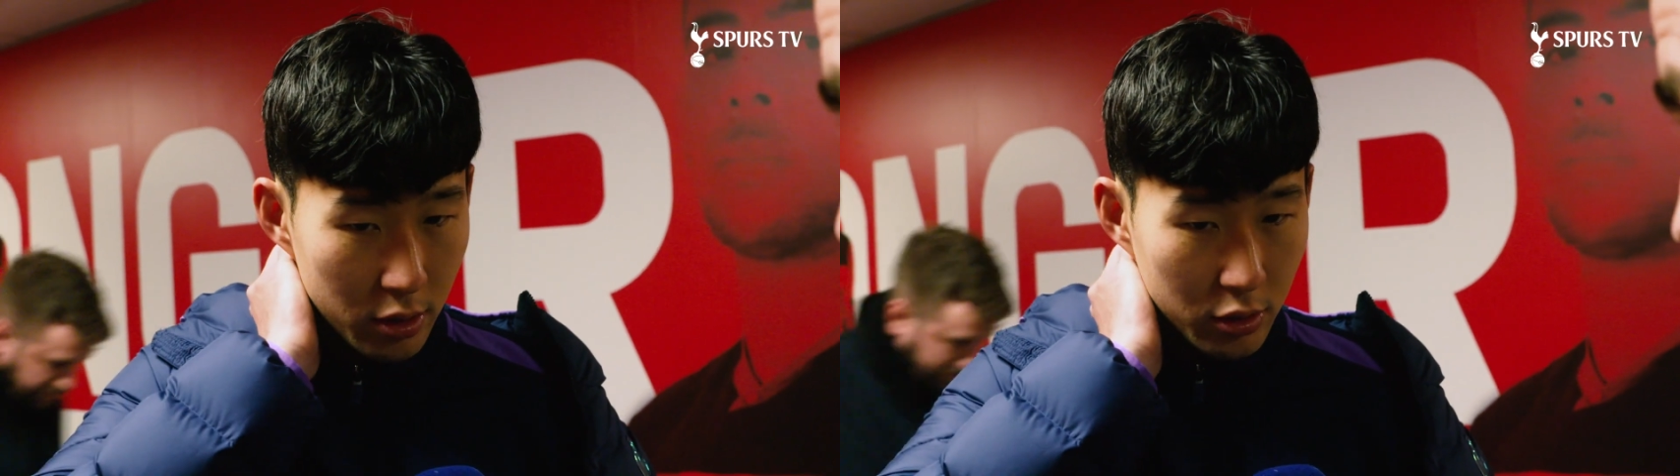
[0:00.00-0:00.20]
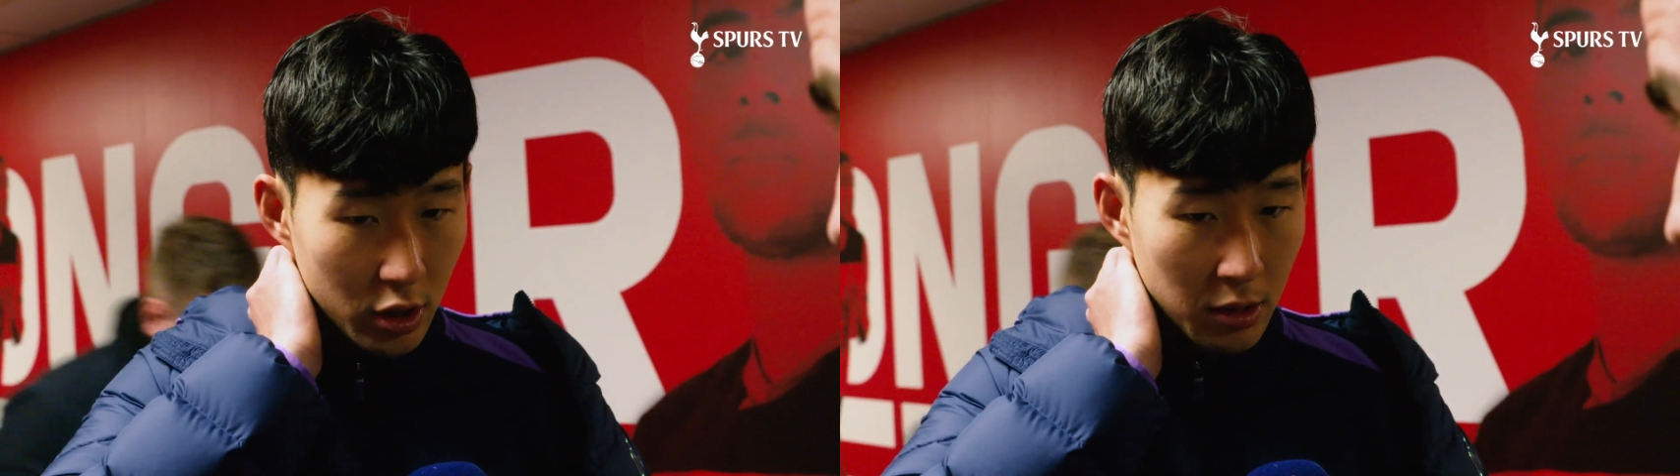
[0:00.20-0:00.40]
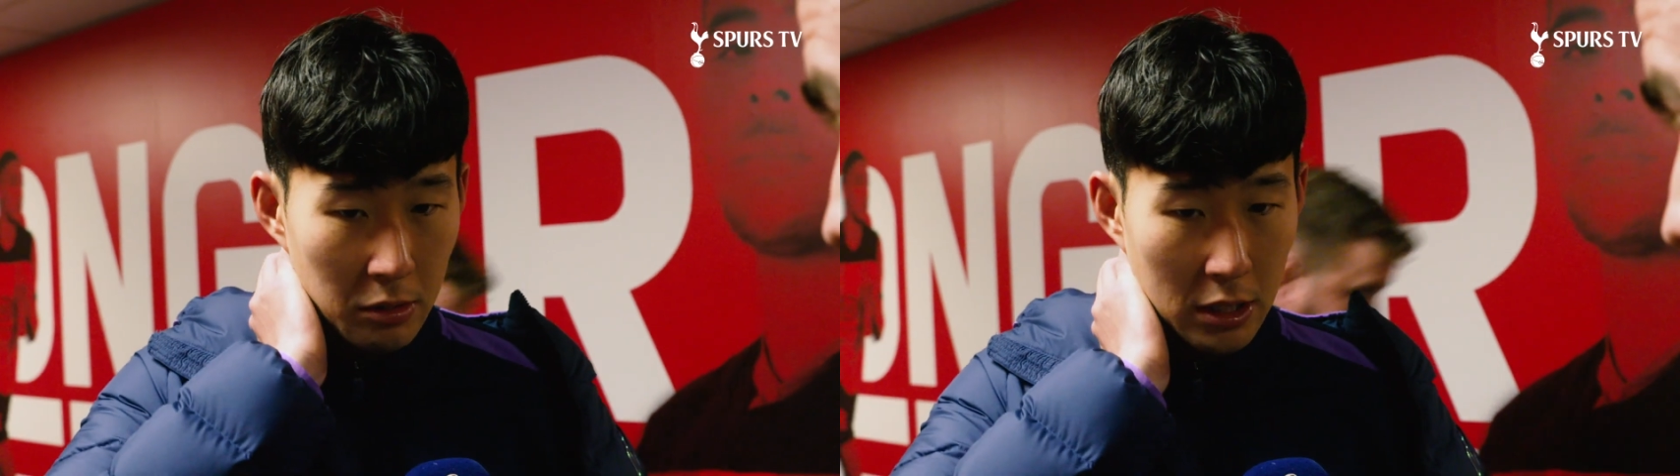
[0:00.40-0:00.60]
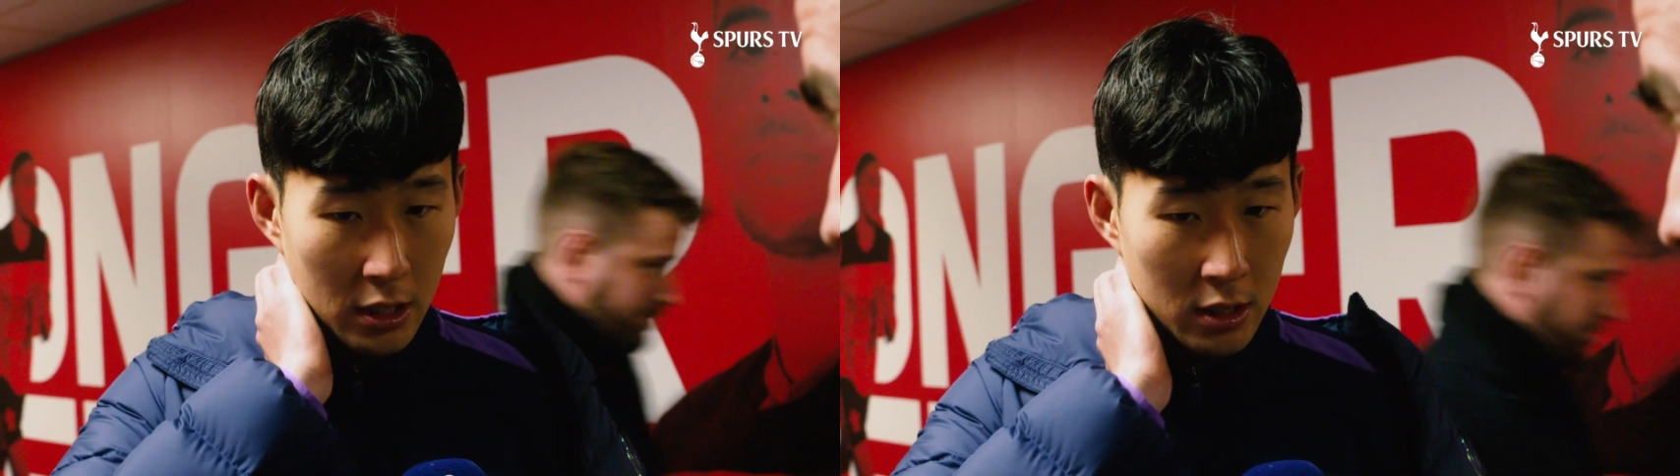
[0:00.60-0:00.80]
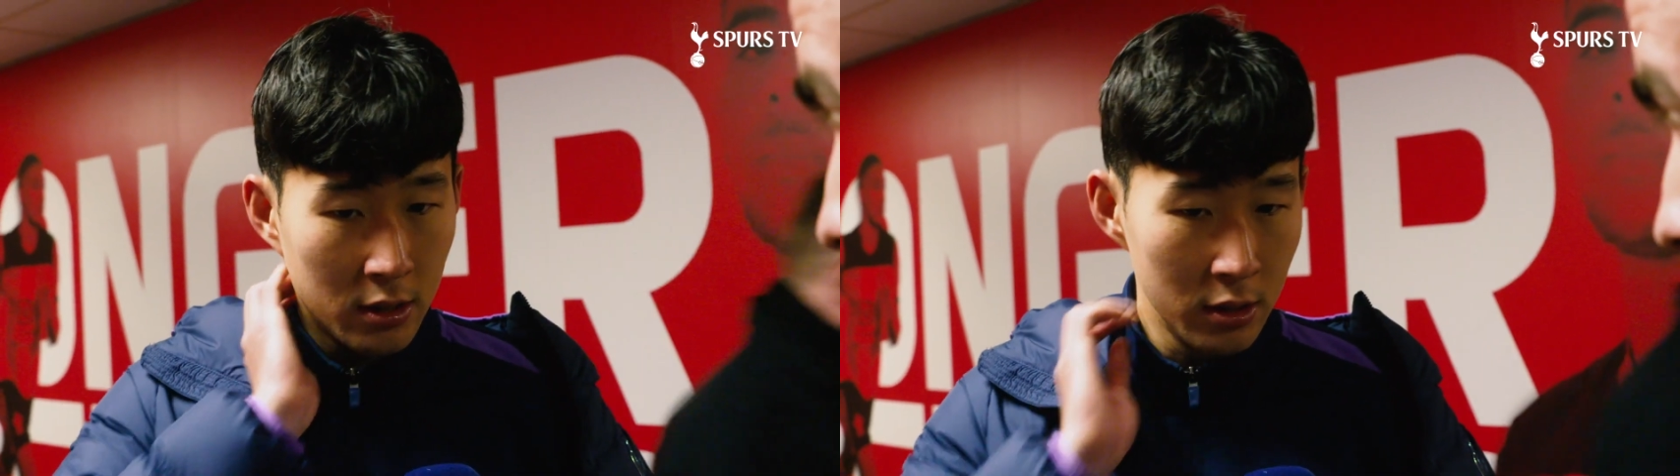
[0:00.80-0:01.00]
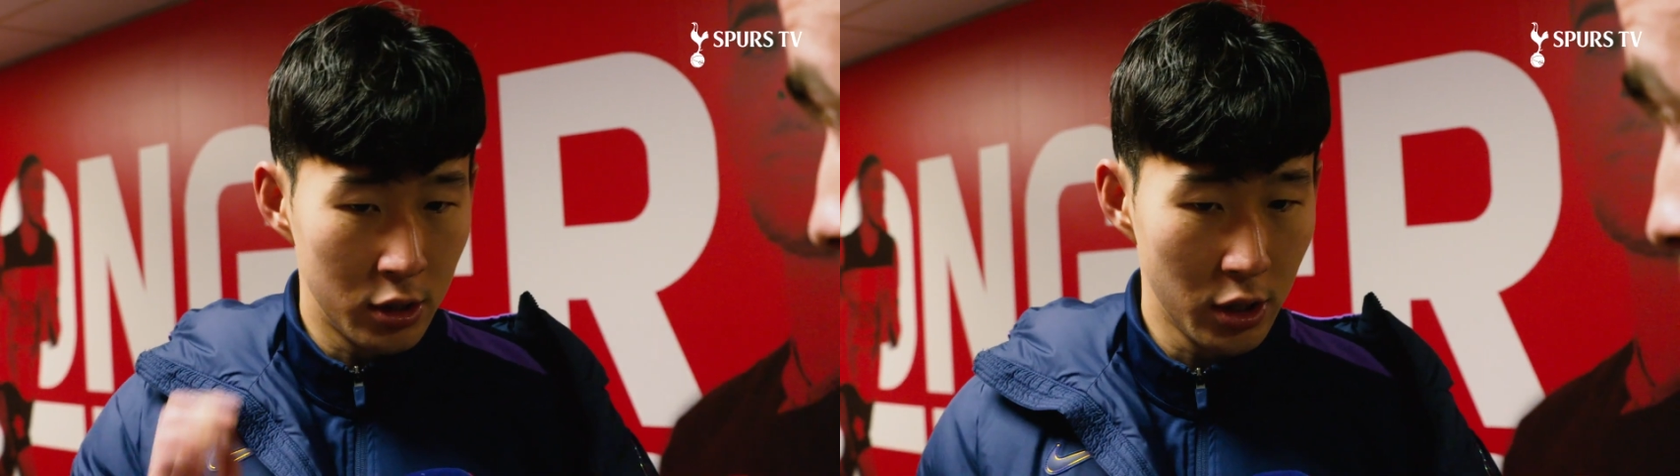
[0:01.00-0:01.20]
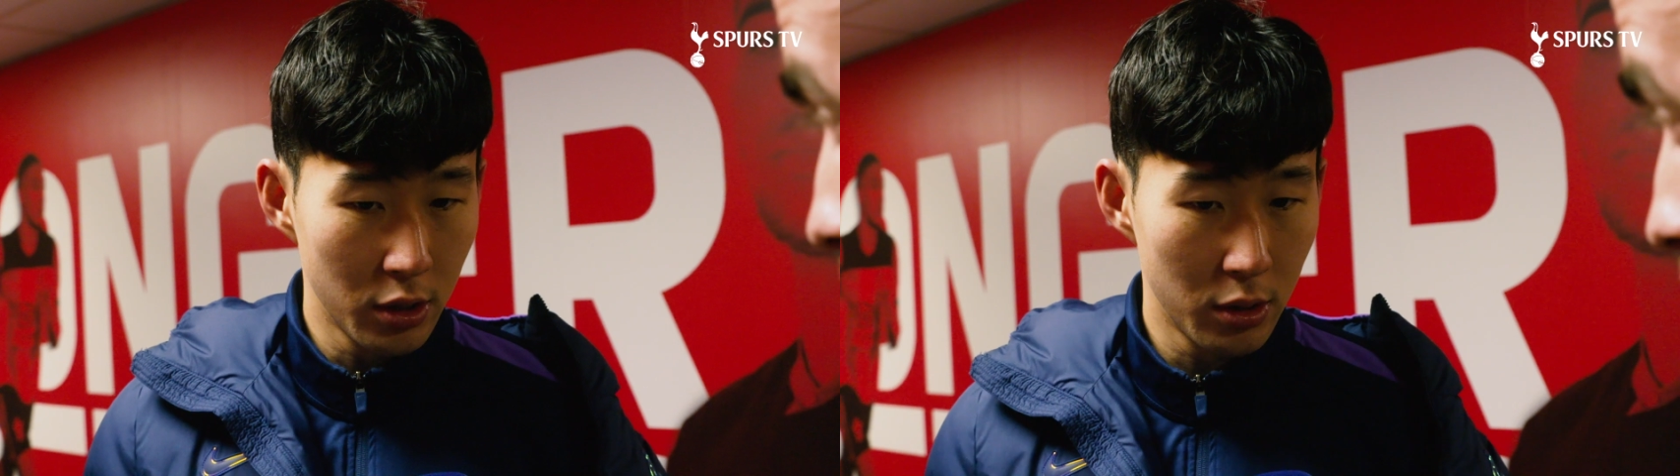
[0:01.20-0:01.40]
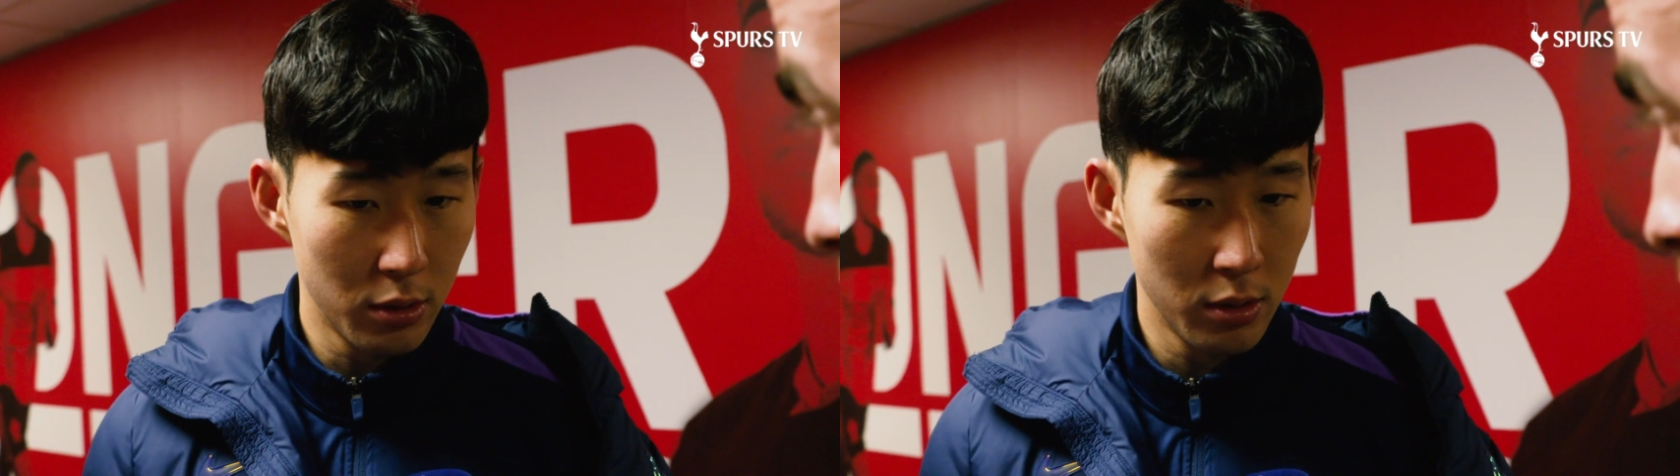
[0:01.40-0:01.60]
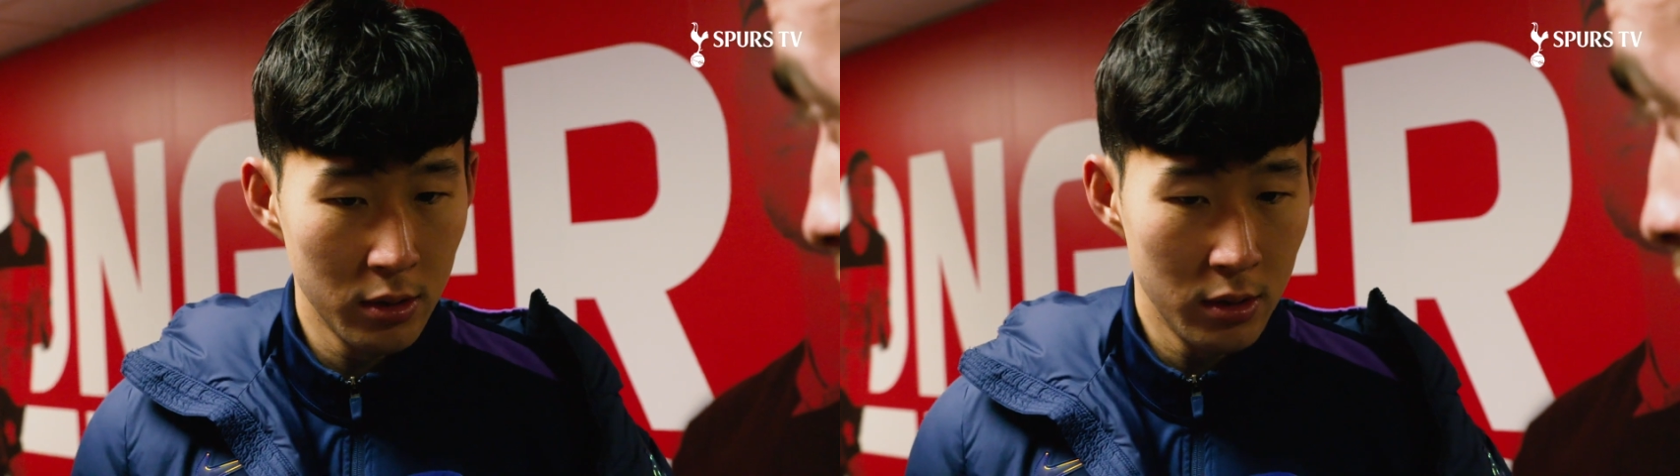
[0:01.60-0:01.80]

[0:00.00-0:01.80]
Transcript: good job. Gio